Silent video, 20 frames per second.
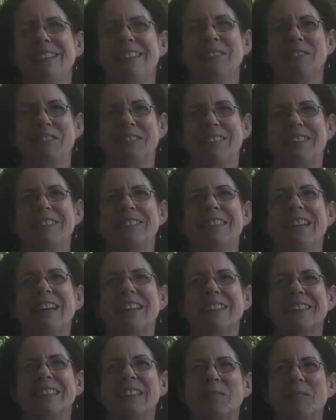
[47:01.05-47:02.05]
activity
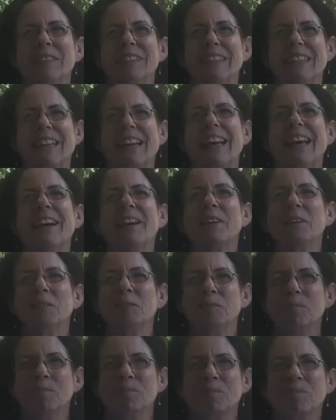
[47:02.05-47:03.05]
started up in their
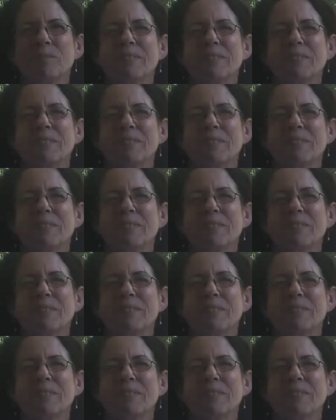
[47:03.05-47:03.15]
home.